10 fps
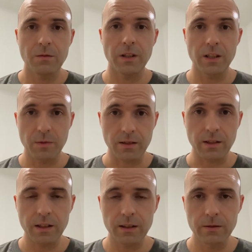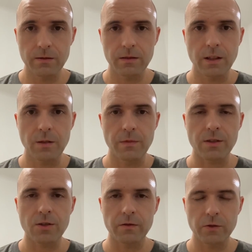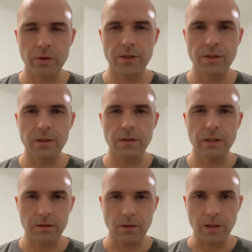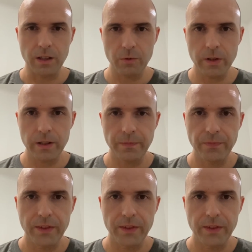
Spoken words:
My name is Ricardo, I'm a software engineer at Collabora,